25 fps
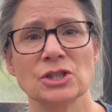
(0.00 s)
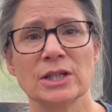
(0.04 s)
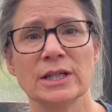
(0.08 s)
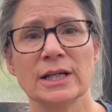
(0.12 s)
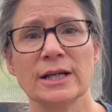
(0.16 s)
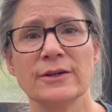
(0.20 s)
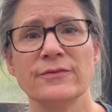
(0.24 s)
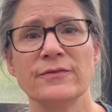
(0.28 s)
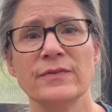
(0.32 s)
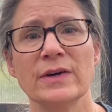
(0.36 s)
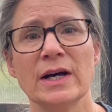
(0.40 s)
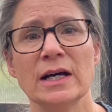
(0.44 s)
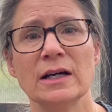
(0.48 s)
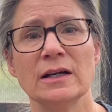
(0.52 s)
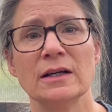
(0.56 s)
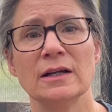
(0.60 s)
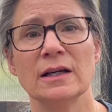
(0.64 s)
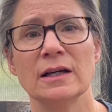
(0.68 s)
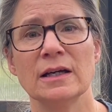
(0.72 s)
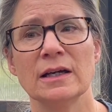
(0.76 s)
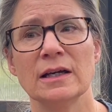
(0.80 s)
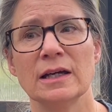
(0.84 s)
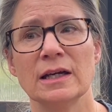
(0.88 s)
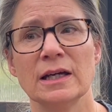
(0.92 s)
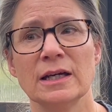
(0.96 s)
And
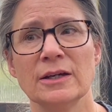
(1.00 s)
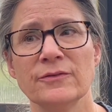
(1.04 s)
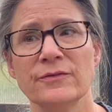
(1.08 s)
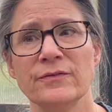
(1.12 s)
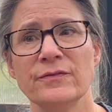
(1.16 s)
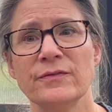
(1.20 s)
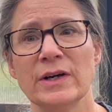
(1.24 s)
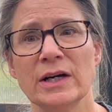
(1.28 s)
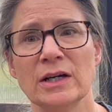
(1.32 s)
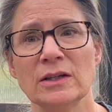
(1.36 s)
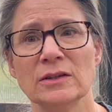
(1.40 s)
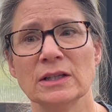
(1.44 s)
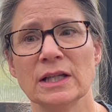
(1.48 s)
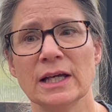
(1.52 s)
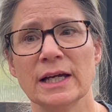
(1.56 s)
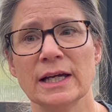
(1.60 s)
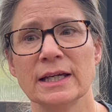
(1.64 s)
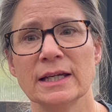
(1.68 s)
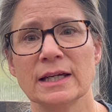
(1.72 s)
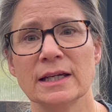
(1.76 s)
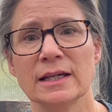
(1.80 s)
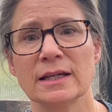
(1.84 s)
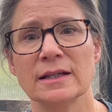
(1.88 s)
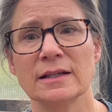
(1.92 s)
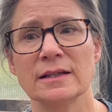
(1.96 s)
it felt
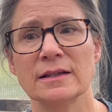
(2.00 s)
like